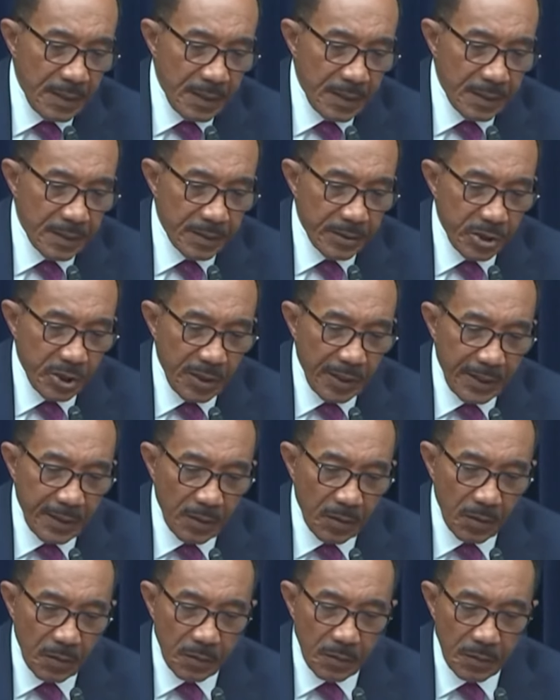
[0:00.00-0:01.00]
the
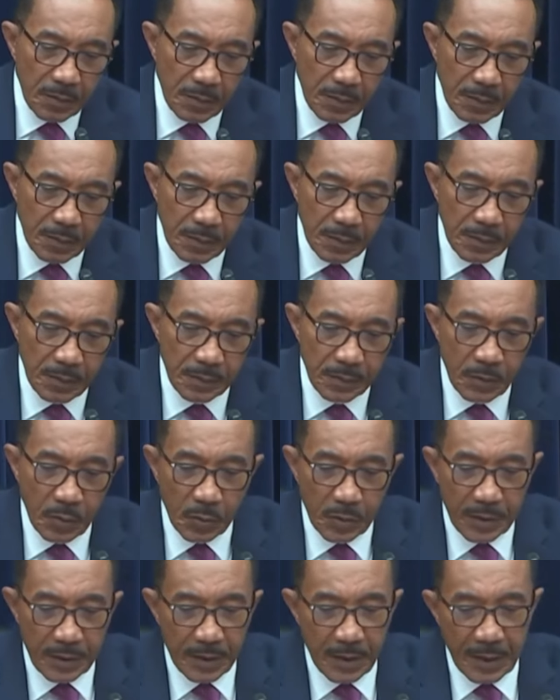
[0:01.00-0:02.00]
GAO
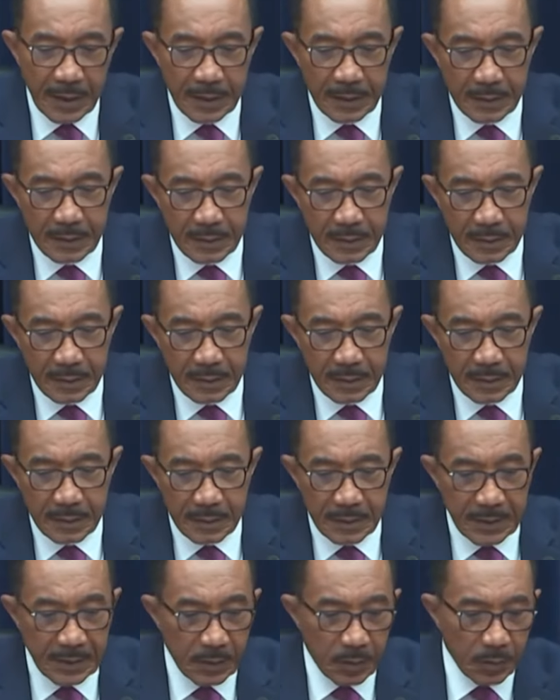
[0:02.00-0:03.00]
noted that
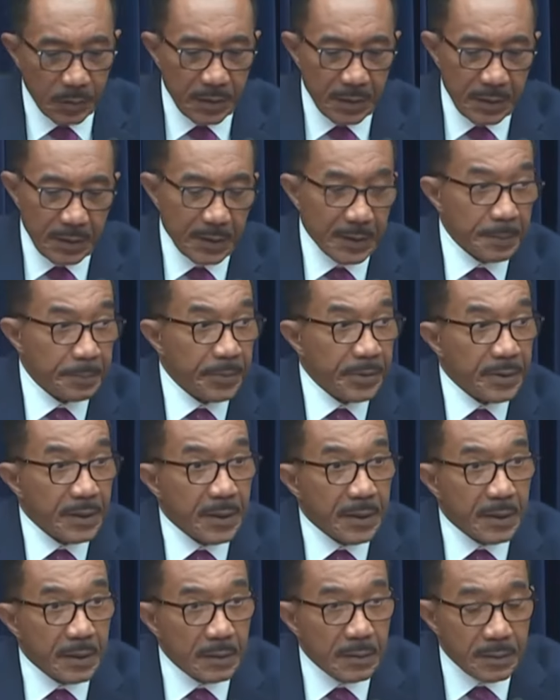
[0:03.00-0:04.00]
DOD in
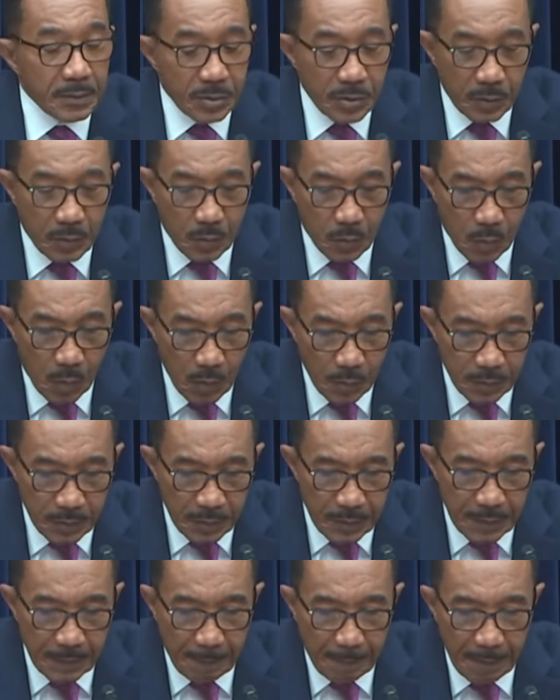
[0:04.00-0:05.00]
particular should, quote,
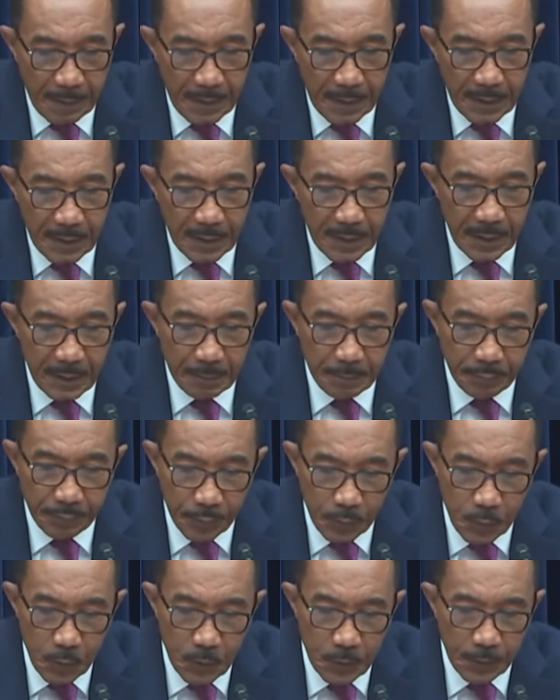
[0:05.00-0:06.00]

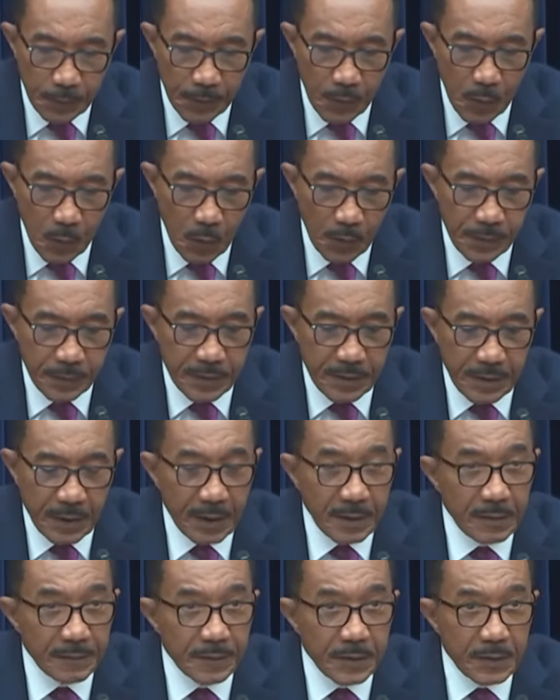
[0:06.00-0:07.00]
improve
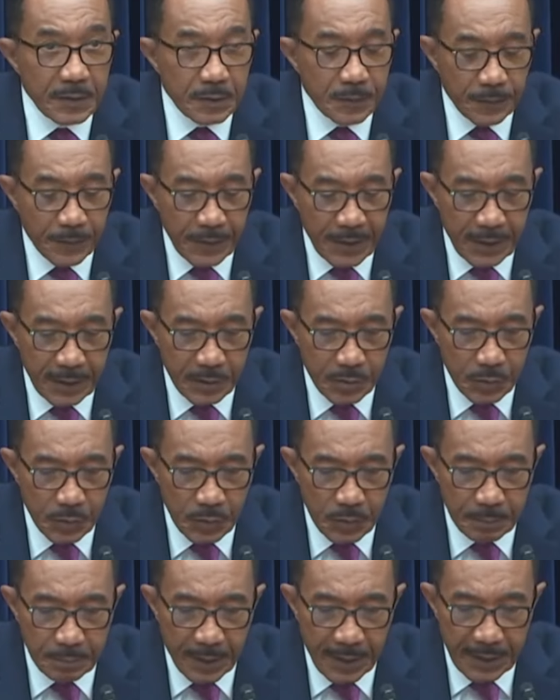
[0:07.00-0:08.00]
oversight of its
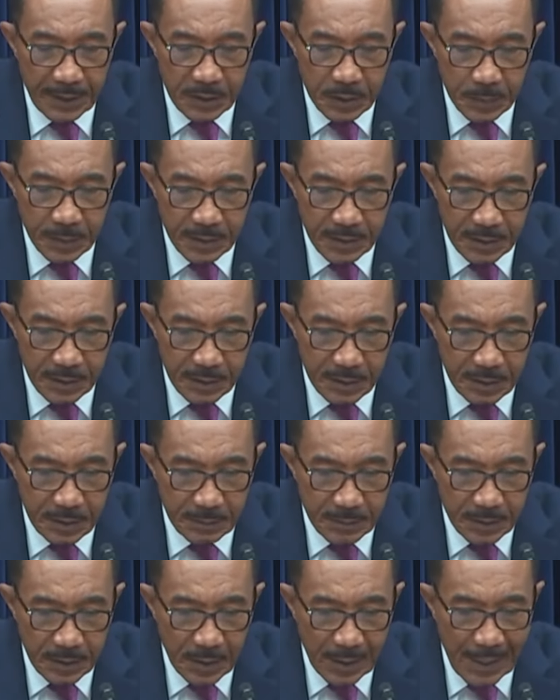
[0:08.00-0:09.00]
financial management
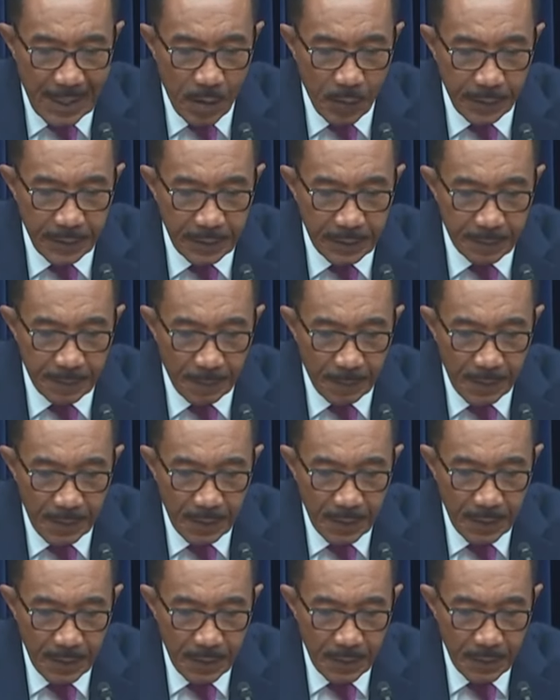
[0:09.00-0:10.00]
systems, allowing
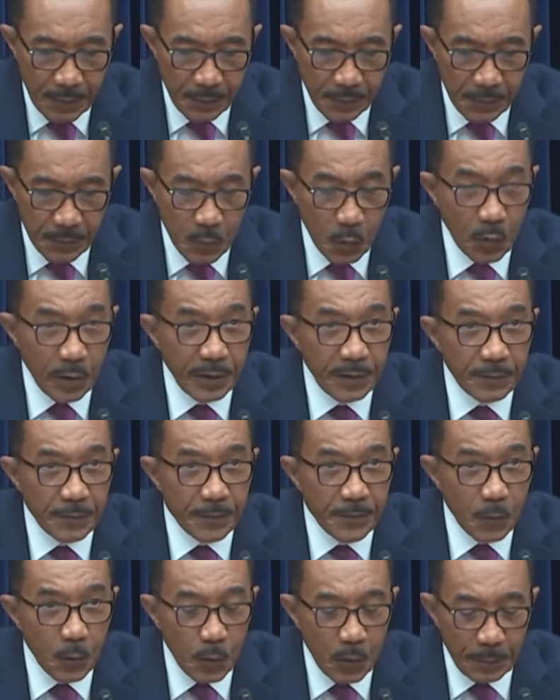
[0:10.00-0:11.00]
for more
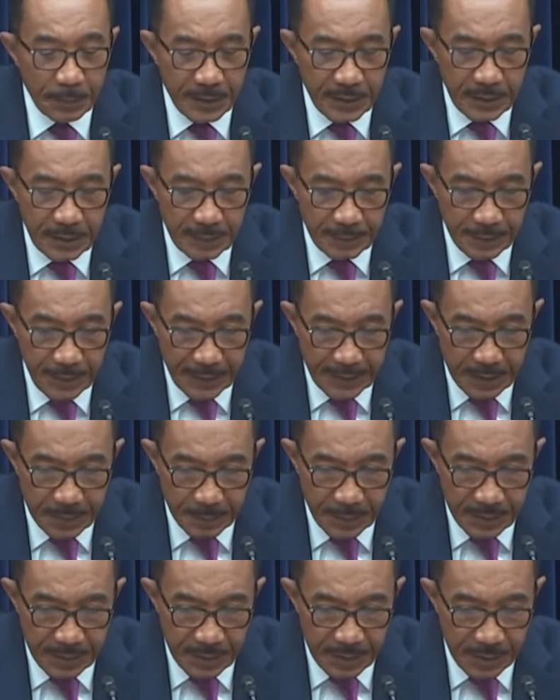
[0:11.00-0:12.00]
informed
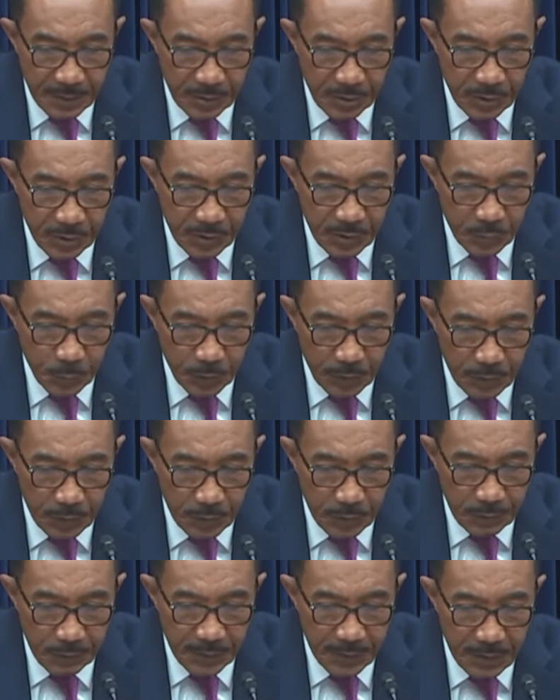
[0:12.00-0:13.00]
investment decisions, which
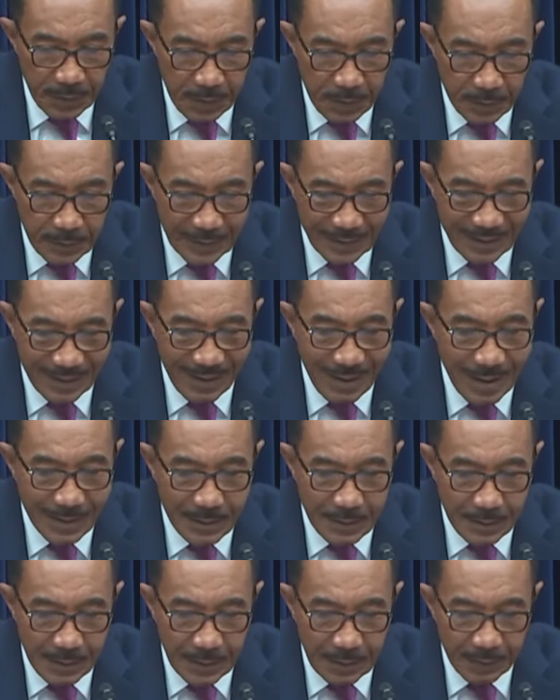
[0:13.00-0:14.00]
could result in
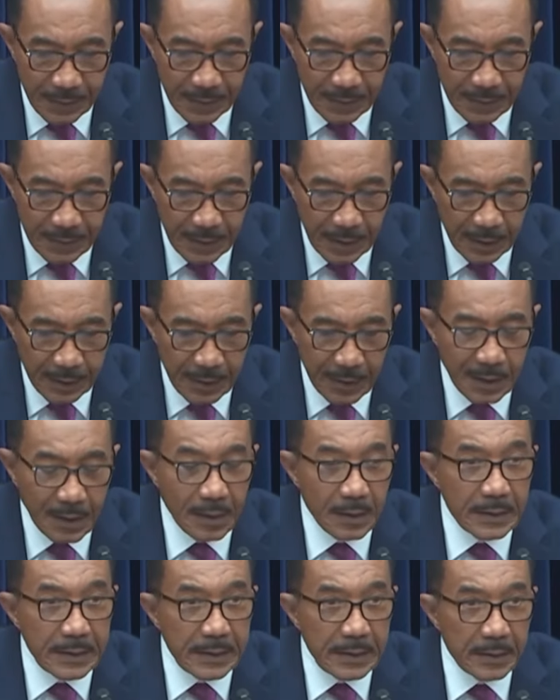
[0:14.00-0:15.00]
cost savings and a
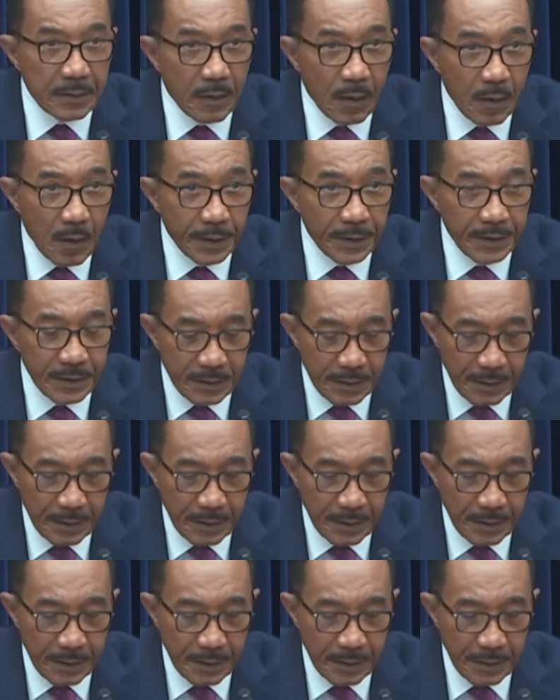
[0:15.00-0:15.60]
clean audit